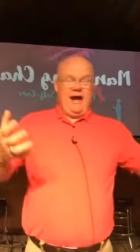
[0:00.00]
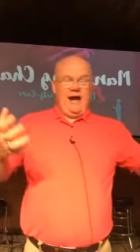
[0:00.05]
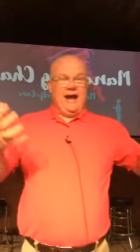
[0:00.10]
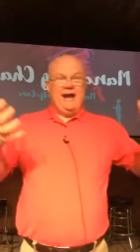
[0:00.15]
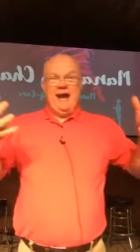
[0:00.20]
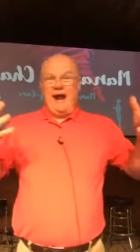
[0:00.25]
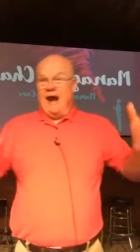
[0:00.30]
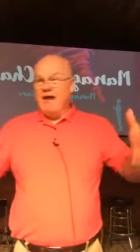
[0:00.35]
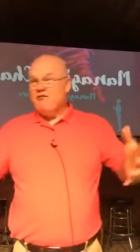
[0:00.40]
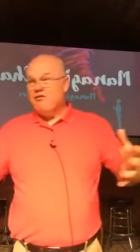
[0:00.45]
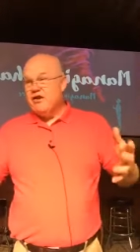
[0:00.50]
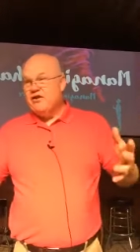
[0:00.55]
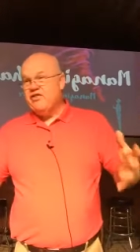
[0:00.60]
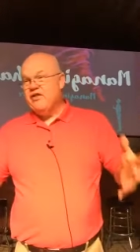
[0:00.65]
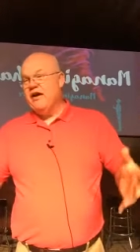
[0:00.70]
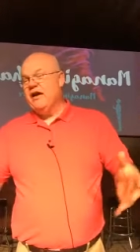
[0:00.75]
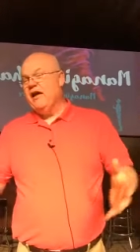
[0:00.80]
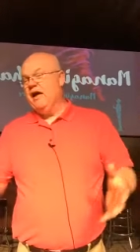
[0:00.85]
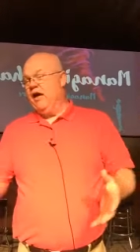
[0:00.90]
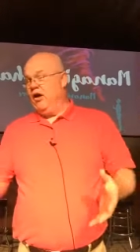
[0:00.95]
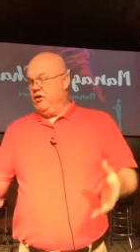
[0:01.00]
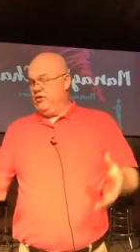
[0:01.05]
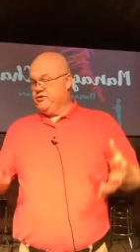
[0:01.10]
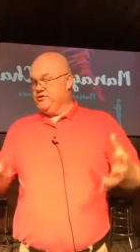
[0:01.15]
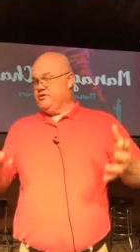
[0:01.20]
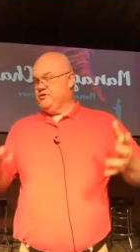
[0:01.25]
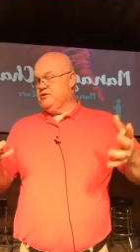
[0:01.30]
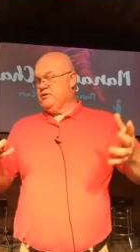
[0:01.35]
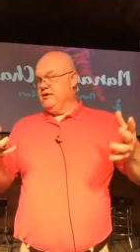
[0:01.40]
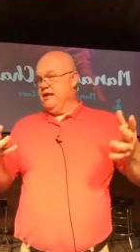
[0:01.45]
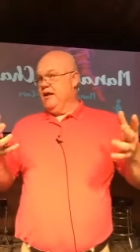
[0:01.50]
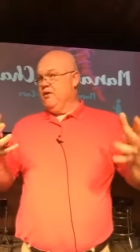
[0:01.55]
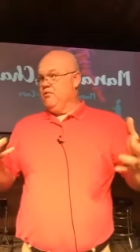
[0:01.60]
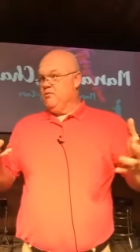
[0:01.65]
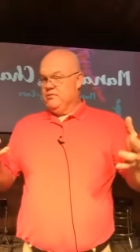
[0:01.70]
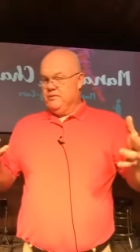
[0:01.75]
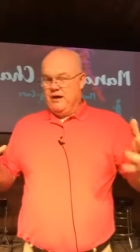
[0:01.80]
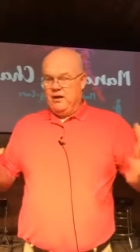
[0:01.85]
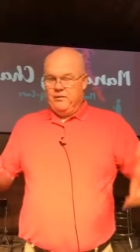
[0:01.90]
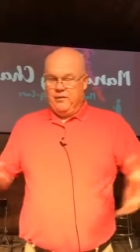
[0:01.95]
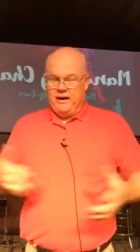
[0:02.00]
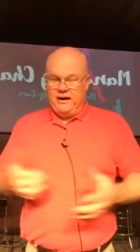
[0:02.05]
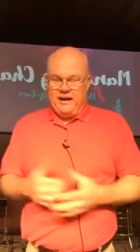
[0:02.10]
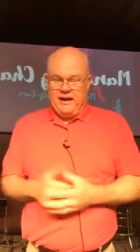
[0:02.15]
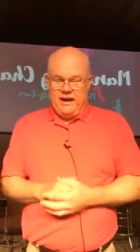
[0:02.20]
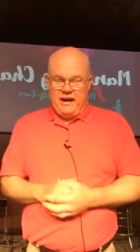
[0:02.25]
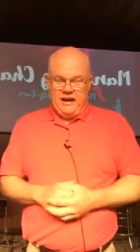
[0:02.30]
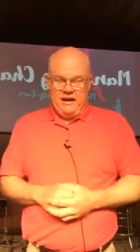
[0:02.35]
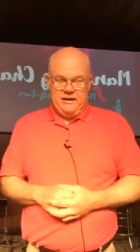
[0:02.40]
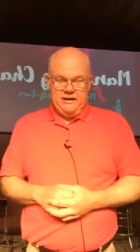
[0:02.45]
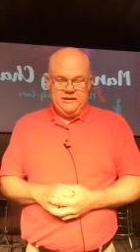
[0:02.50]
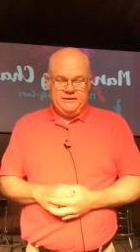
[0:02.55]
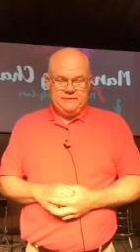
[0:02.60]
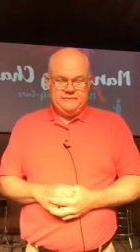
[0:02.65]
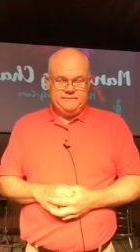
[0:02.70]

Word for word: and everything else that, that we need.